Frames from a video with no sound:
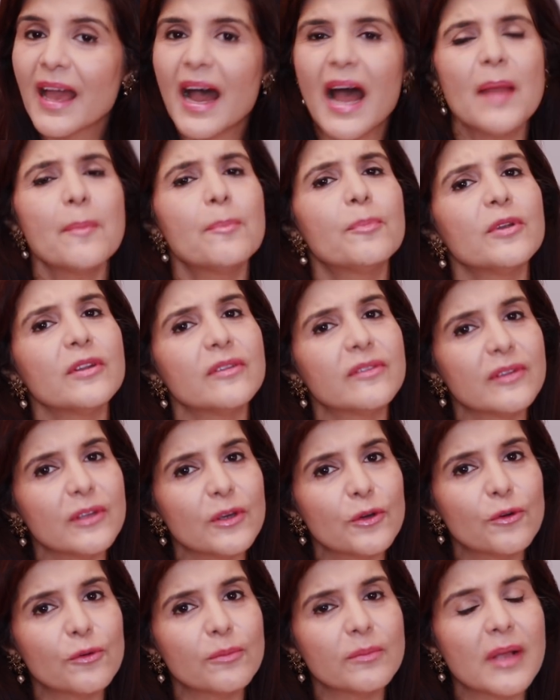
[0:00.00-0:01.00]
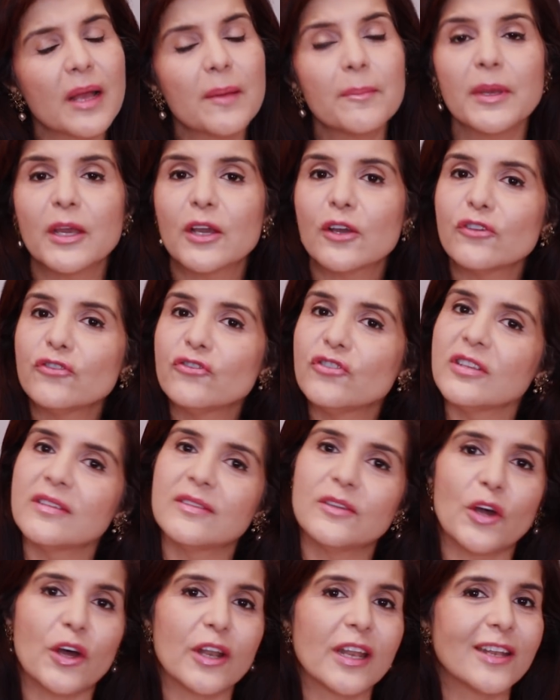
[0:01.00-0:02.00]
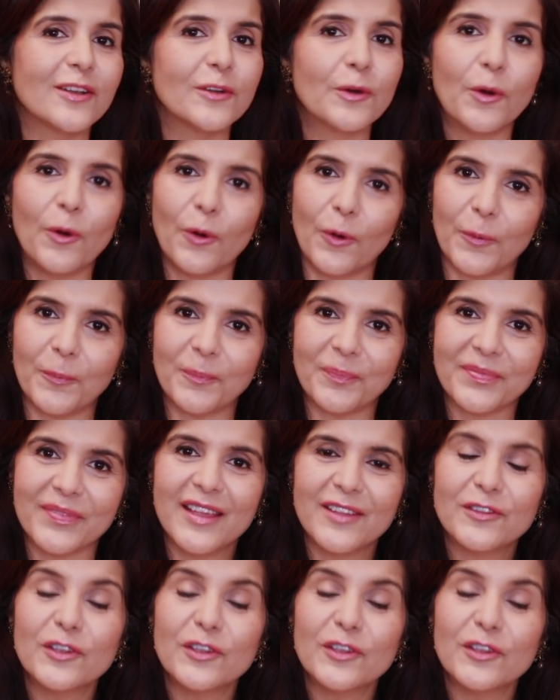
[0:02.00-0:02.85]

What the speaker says: I presume because she's not at home.